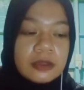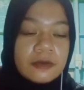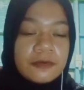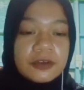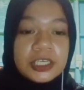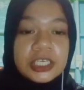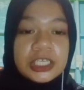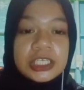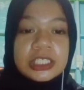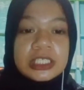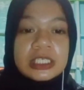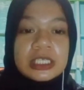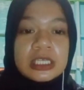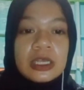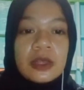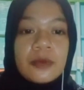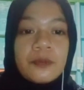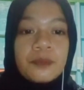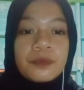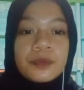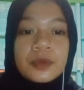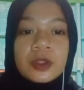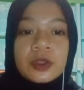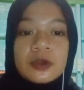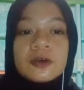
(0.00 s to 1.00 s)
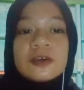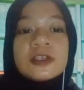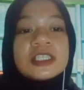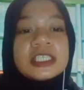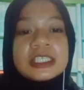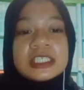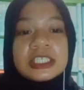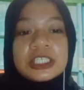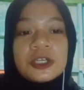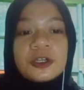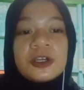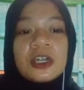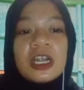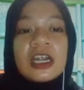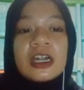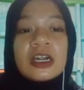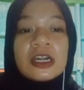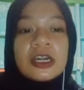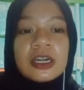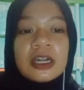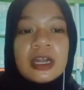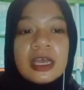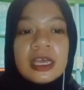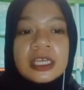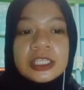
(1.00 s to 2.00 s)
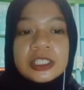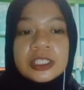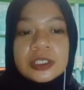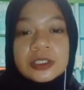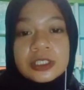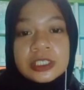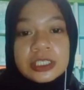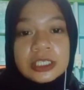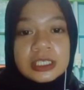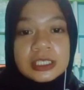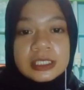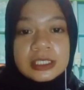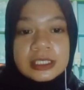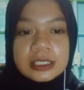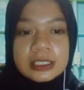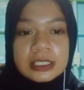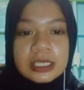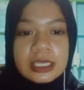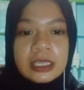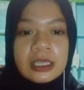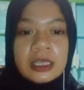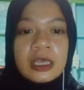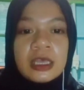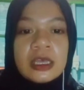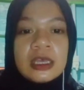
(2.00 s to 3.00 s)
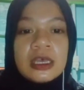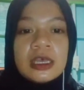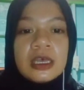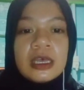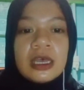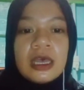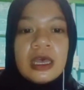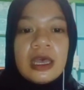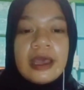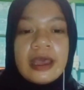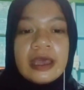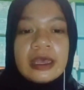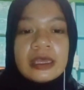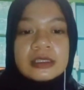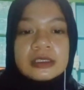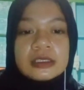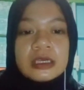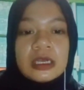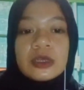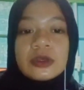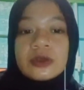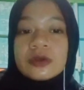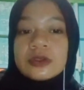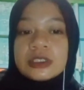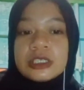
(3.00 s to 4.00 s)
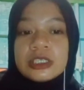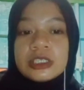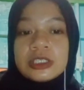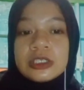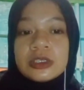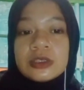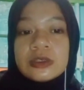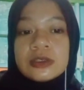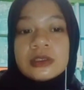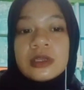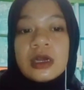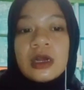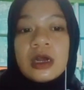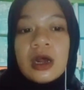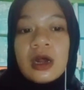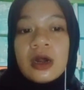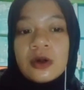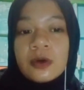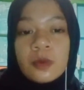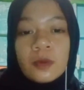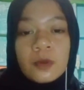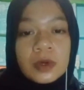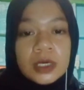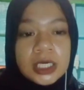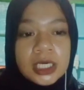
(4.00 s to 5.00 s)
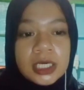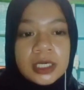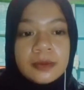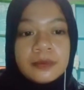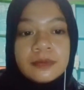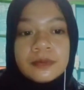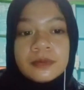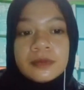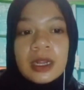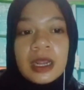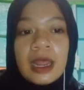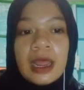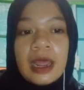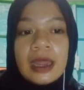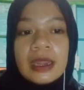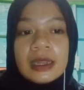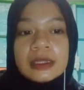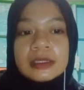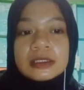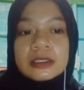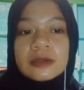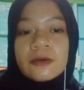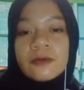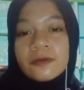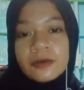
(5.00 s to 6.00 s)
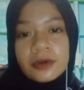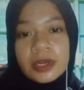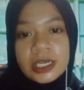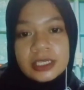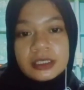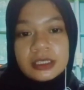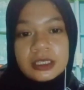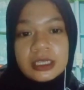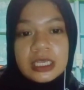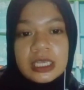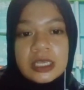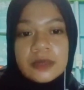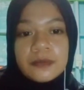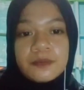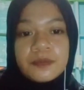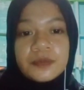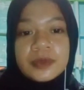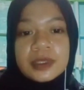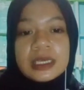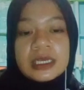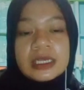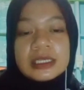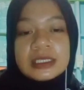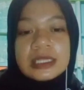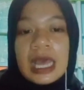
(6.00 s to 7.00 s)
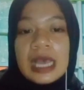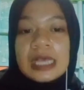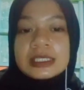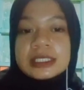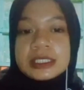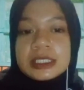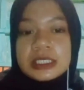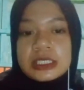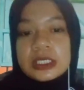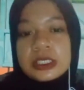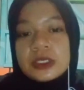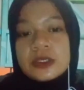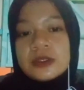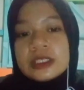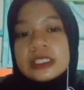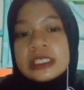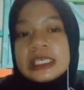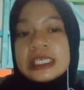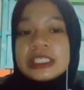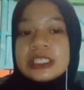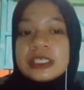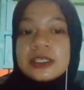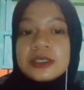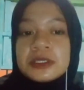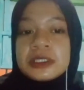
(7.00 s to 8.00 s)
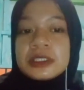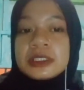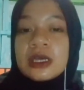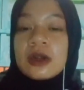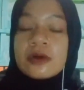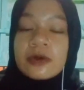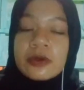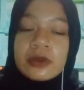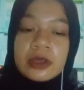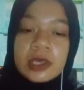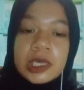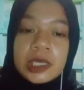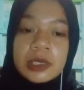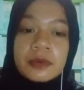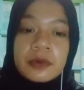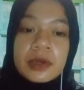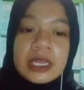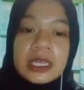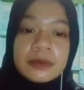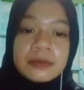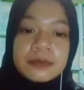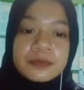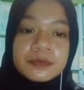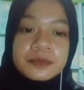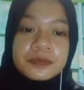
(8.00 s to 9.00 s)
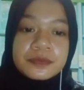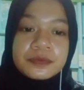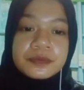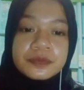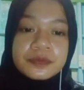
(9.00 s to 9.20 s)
The first, good teachers are enthusiastic, and good teachers are warm and friendly. Next, good teachers are caring.